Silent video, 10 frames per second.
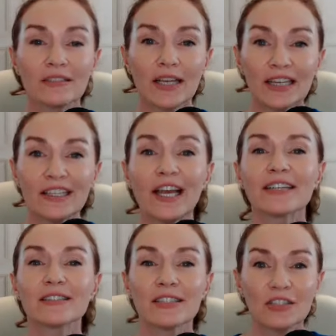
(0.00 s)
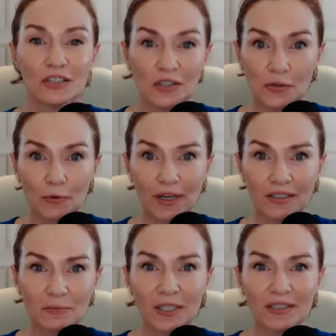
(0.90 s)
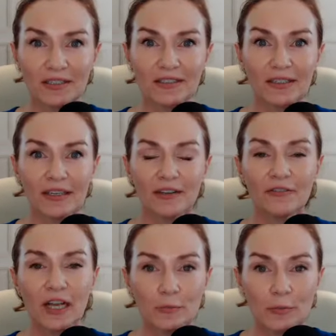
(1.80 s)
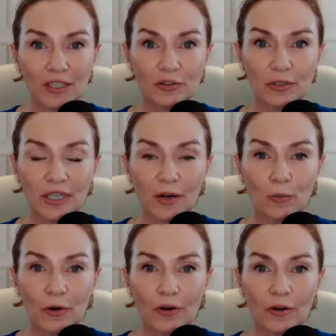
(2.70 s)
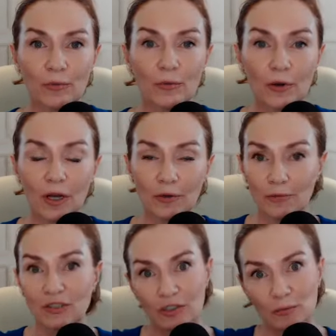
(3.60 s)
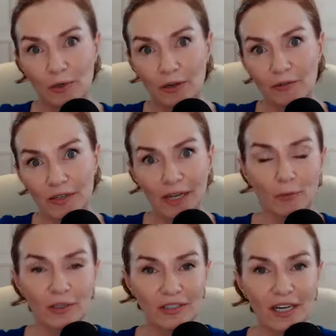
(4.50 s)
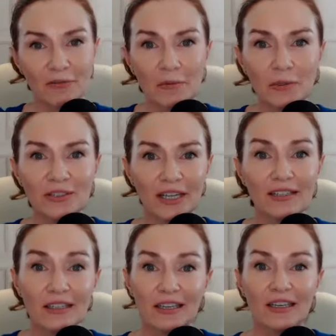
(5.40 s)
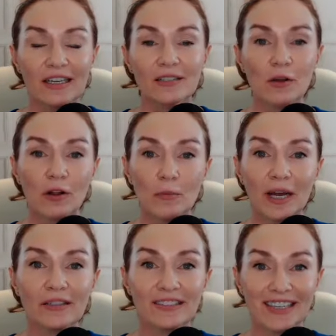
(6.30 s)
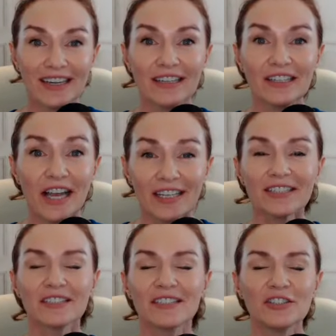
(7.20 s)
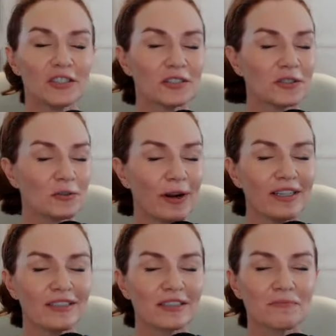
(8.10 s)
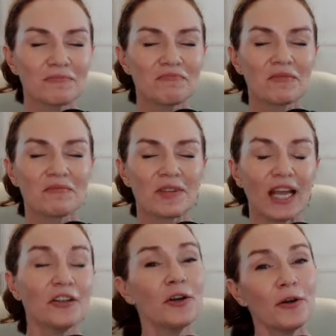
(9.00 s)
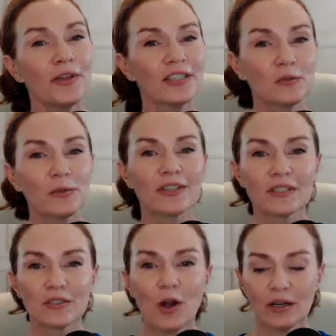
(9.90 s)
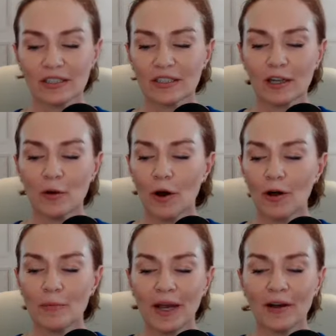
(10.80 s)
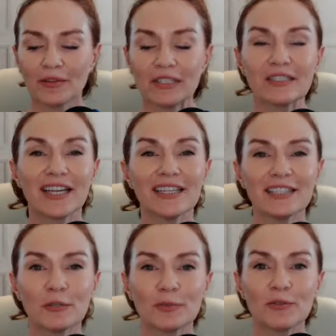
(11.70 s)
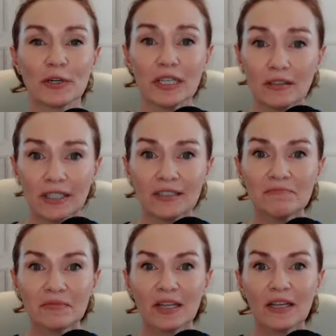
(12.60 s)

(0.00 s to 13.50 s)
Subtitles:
saying yes to Jesus Christ, because Fiat Ministry Network, which is one of the networks that I represent, it's all about saying yes to Jesus Christ. And you know, that's what this talk is all about. These 10 tips for healing